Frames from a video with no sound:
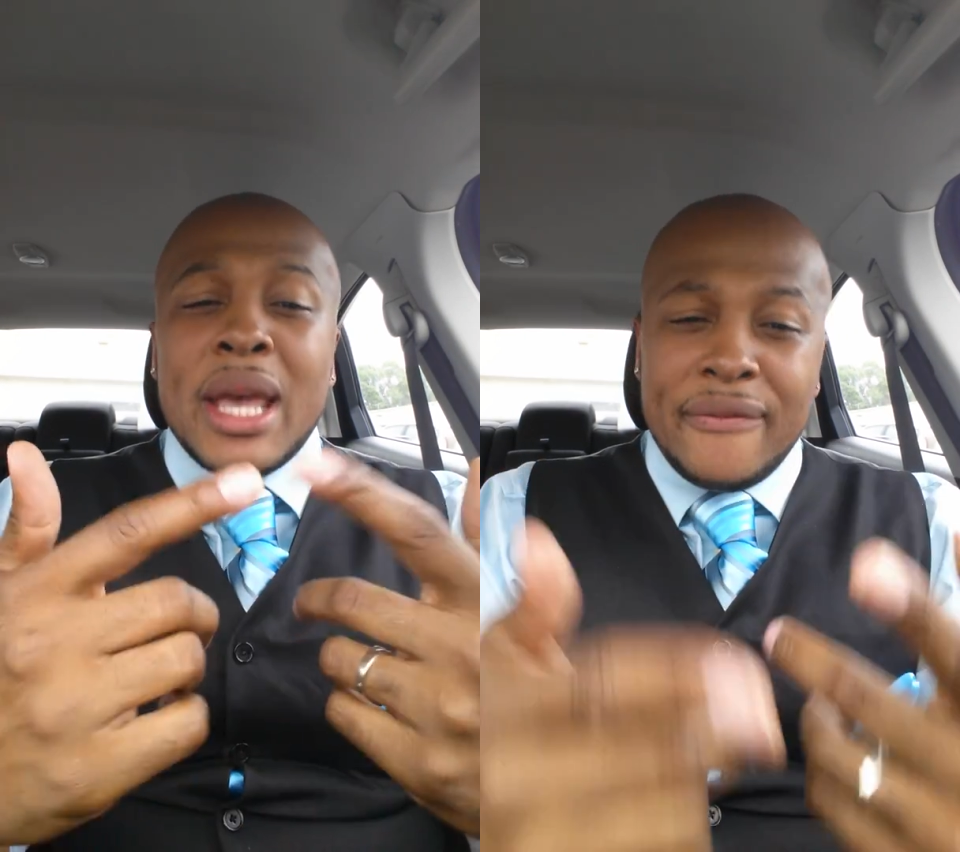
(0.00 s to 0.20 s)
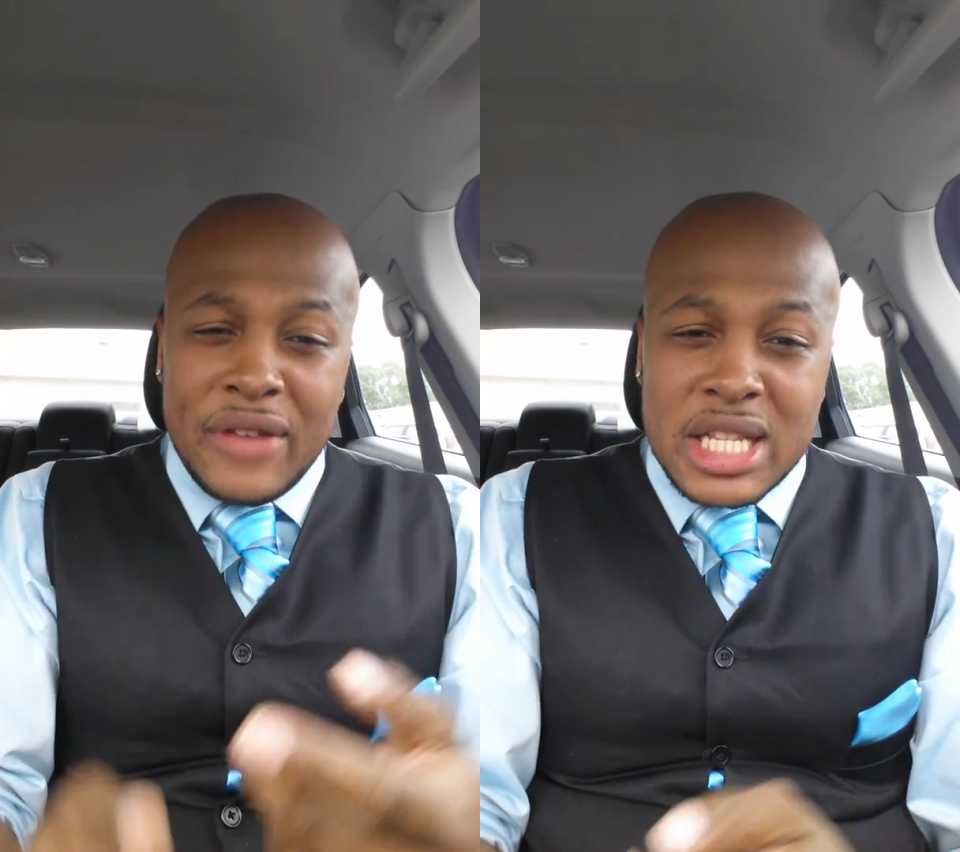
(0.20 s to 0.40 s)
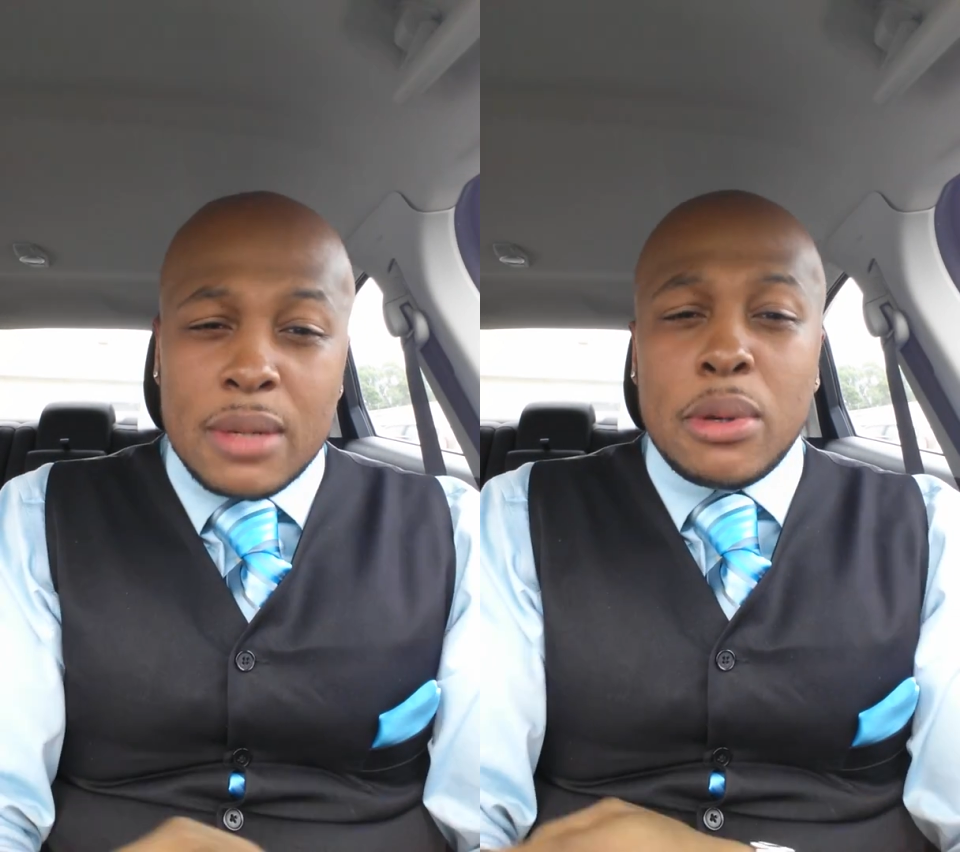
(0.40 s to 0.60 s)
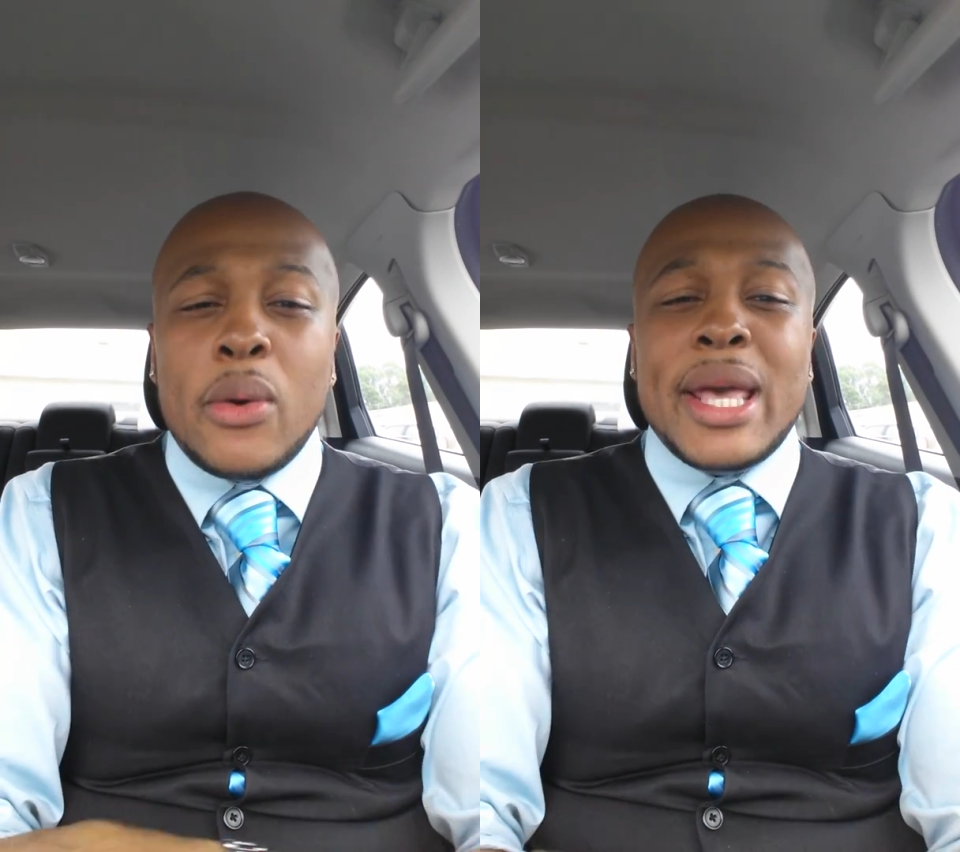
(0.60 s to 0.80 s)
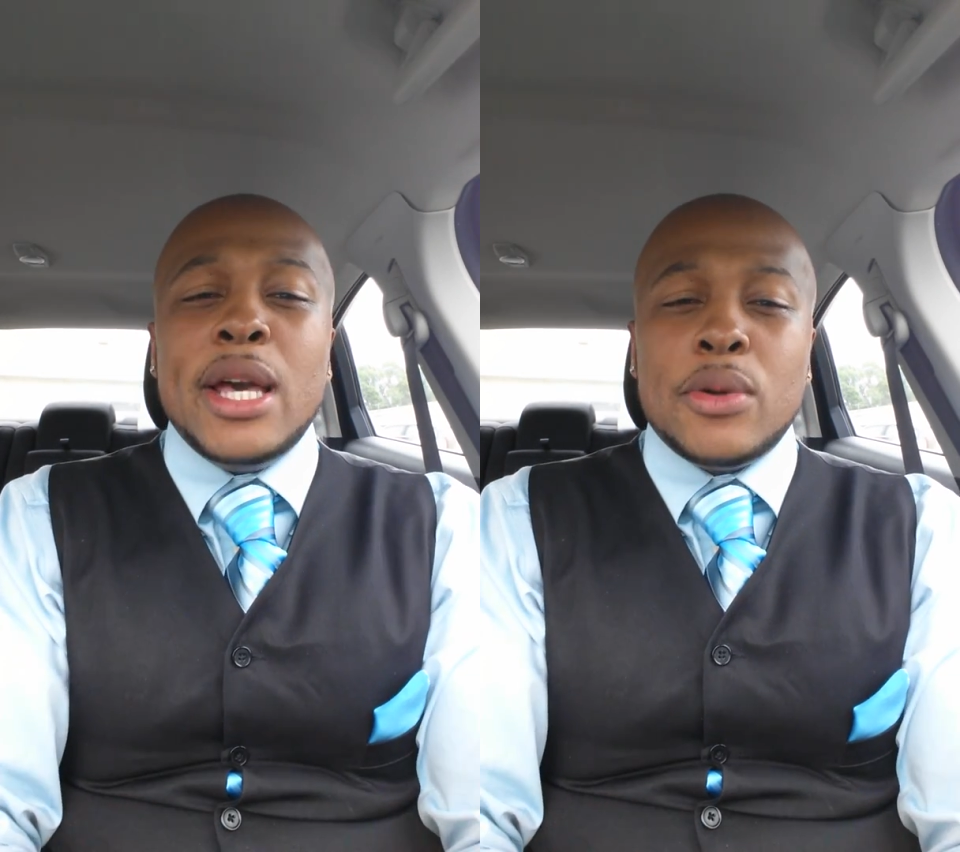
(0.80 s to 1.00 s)

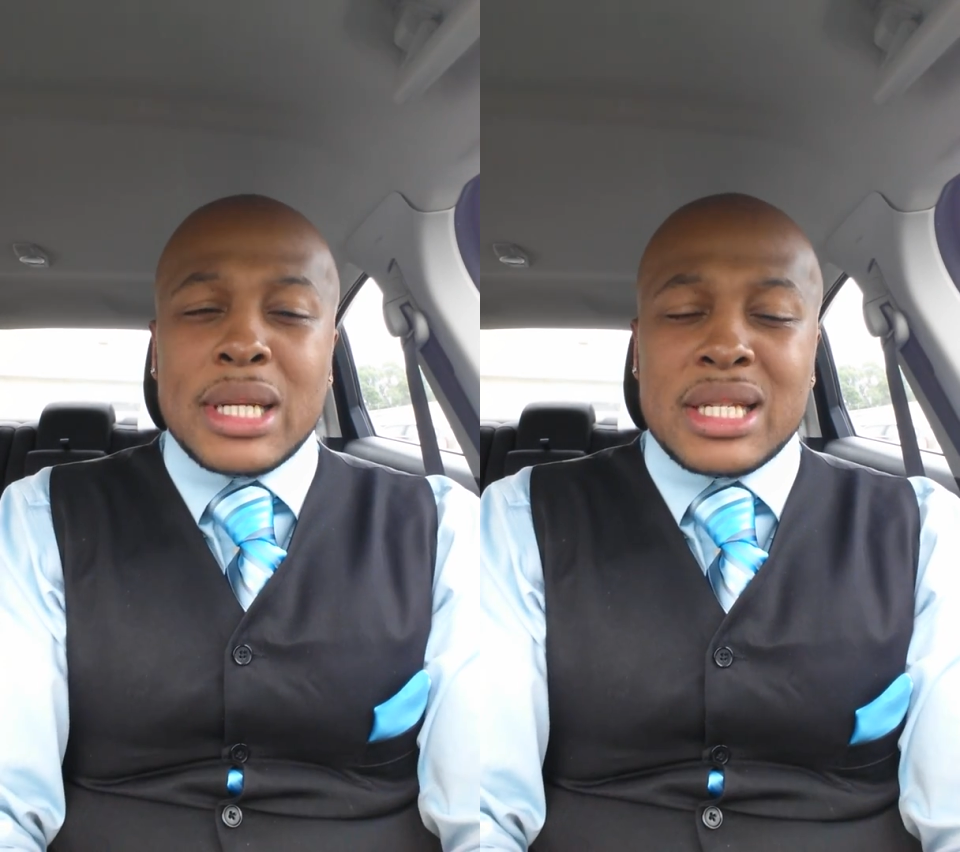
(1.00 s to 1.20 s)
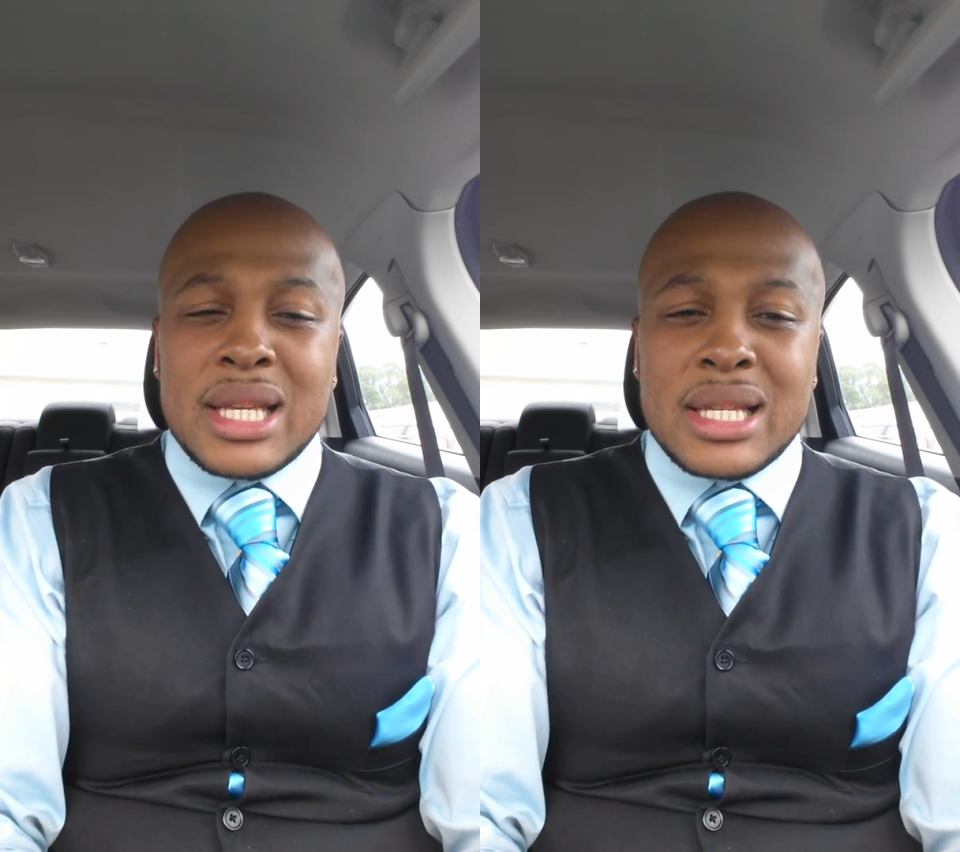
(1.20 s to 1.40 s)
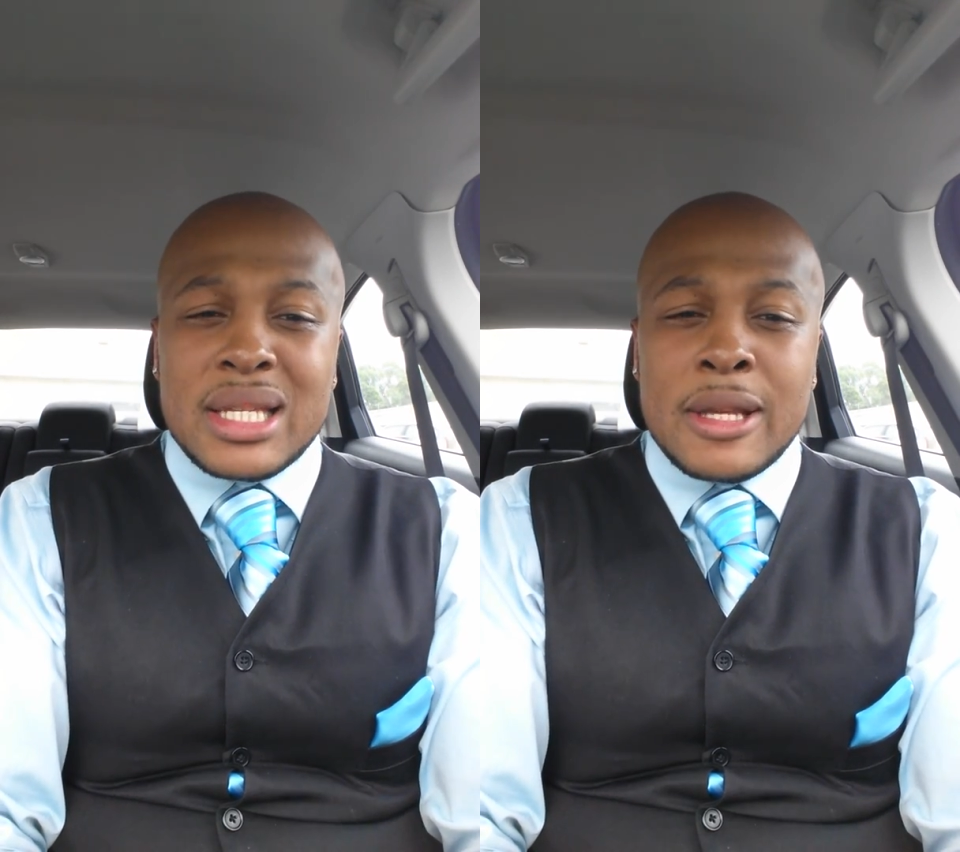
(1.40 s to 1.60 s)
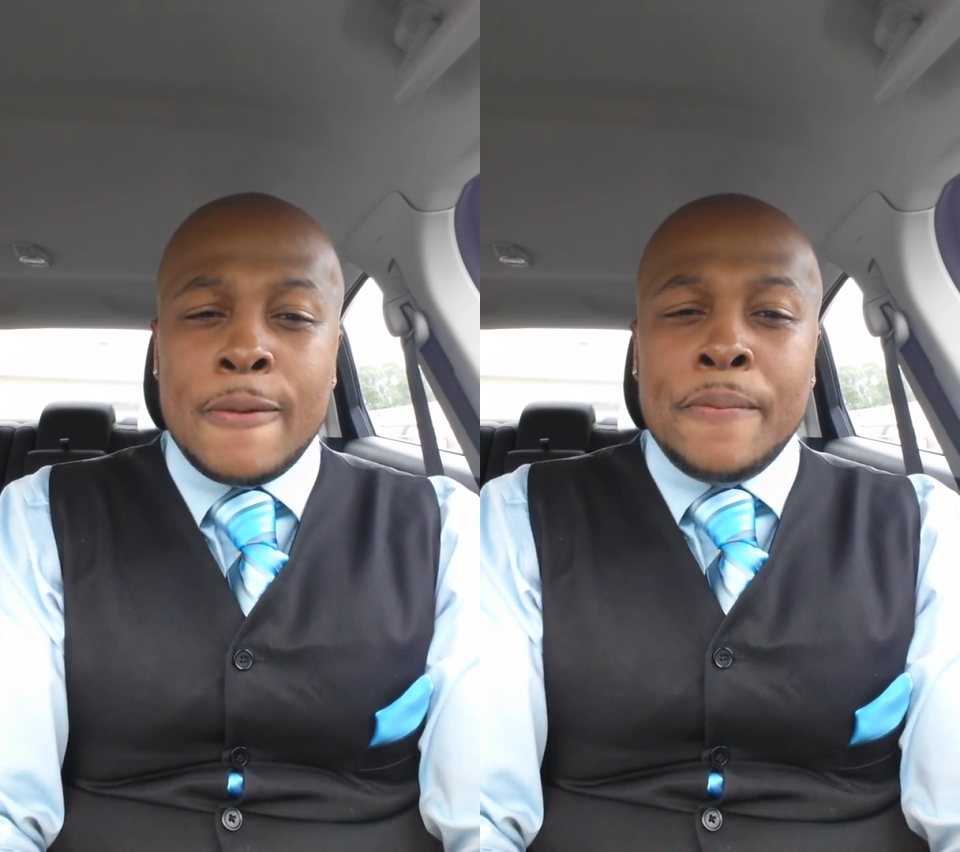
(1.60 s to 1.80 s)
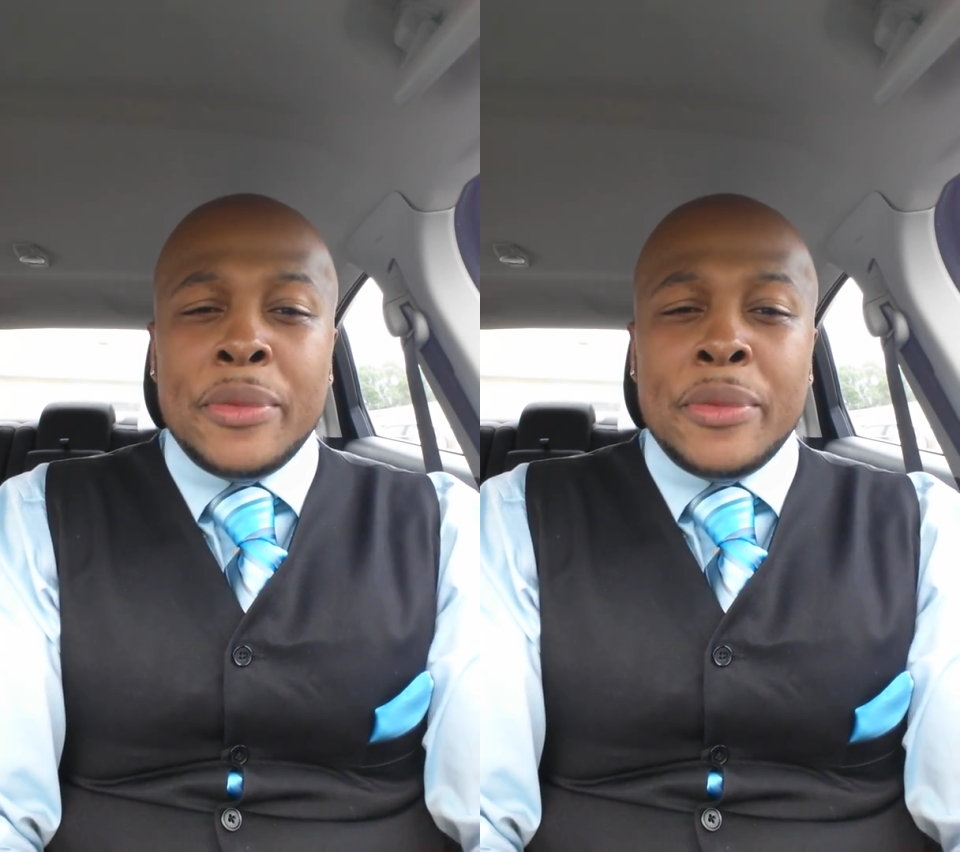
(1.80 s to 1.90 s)
invisible illnesses